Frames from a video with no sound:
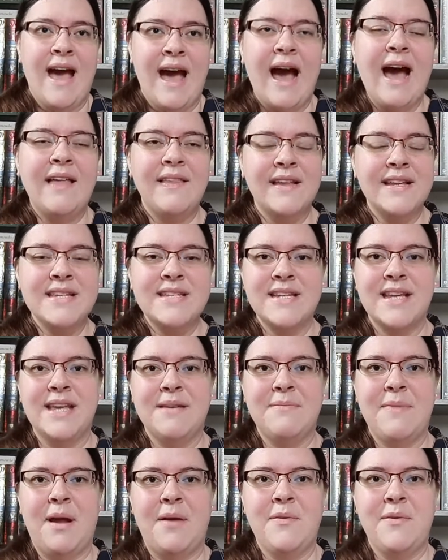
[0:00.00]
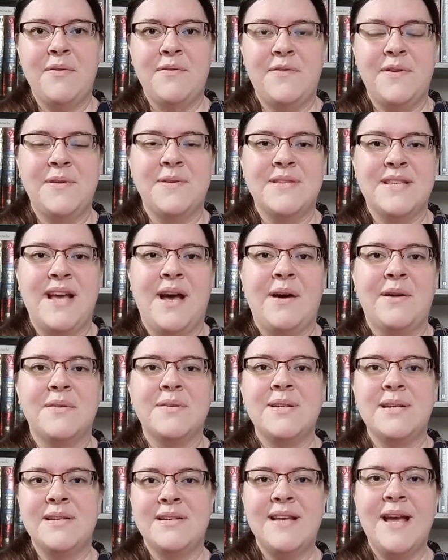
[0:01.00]
I like to get my reviews
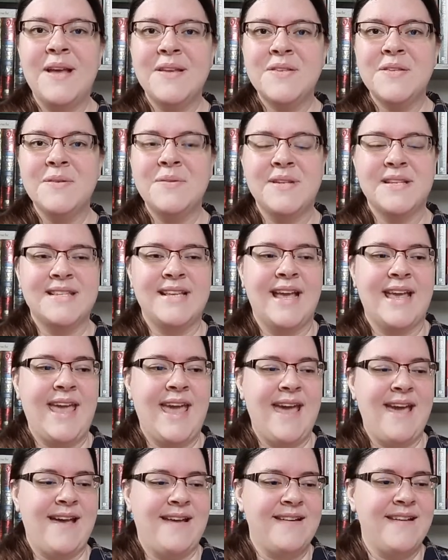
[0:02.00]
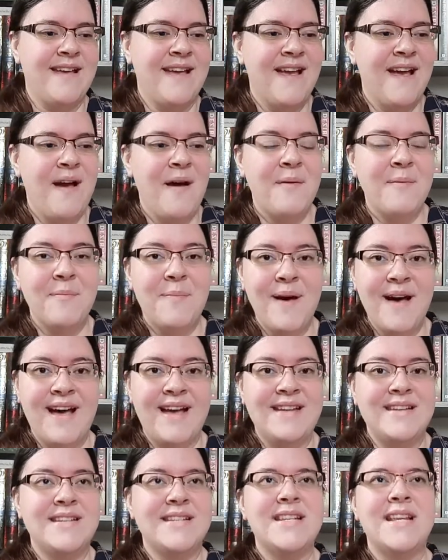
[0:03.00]
out as soon as I can.
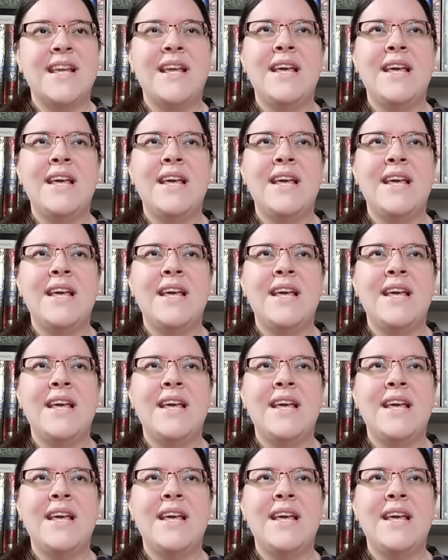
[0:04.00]
But